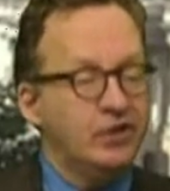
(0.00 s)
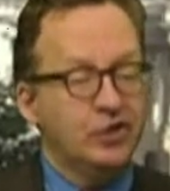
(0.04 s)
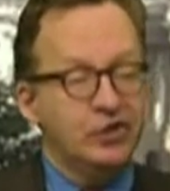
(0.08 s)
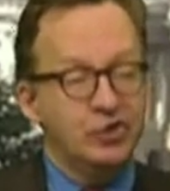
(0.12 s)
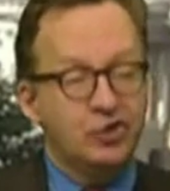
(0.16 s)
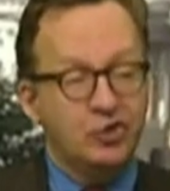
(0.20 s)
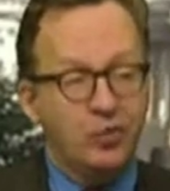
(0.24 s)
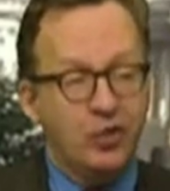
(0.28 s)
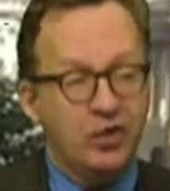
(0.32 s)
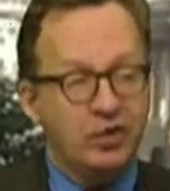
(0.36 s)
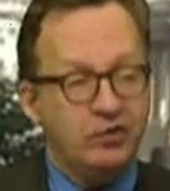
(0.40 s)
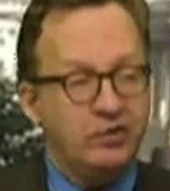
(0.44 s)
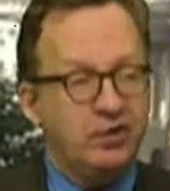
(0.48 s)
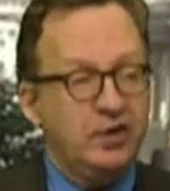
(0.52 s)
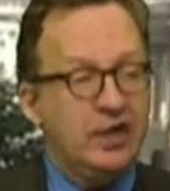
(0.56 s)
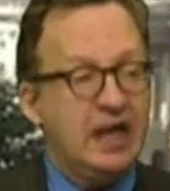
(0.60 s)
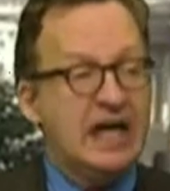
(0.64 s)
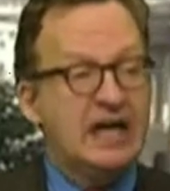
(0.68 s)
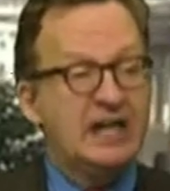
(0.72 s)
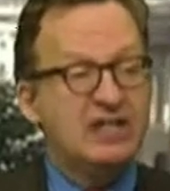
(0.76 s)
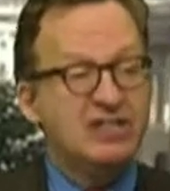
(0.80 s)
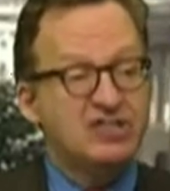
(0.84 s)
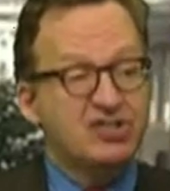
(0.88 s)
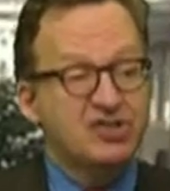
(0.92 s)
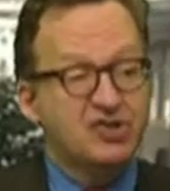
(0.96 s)
$20
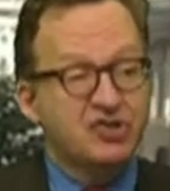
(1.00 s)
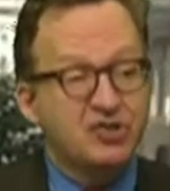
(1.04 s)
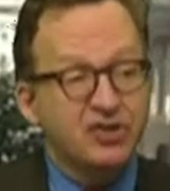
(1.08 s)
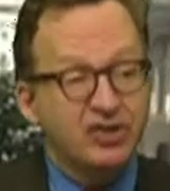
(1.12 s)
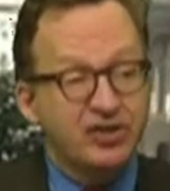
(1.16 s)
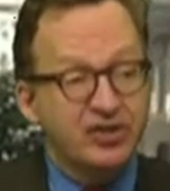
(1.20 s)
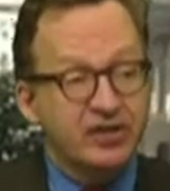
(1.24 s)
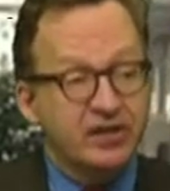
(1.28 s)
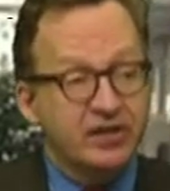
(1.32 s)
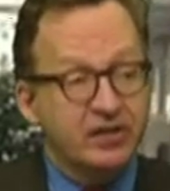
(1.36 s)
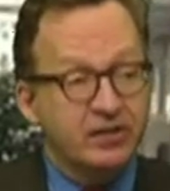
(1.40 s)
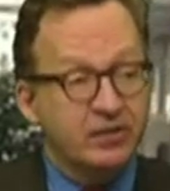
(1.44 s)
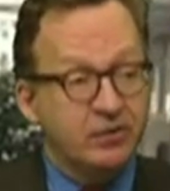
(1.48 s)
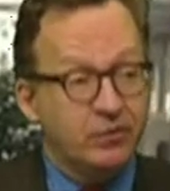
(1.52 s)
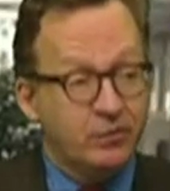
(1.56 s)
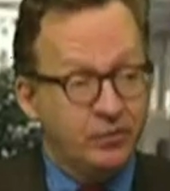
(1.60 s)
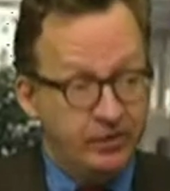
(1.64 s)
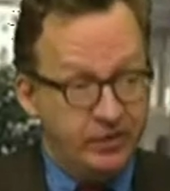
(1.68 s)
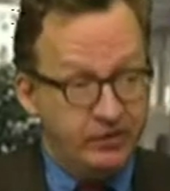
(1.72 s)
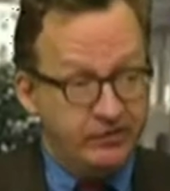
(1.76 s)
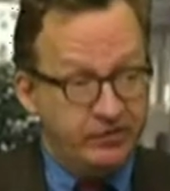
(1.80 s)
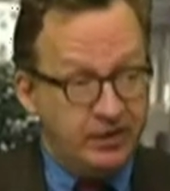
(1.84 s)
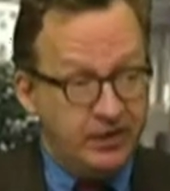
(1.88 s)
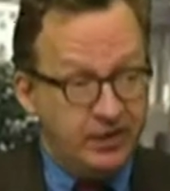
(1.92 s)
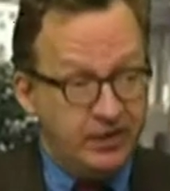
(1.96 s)
trillion, with
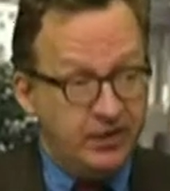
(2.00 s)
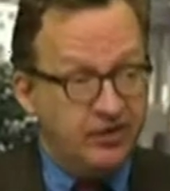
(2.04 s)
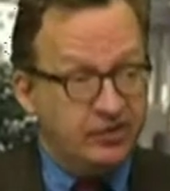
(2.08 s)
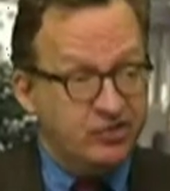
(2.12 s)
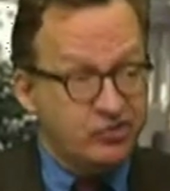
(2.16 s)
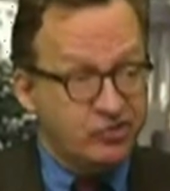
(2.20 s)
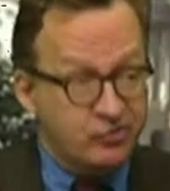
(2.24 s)
a T,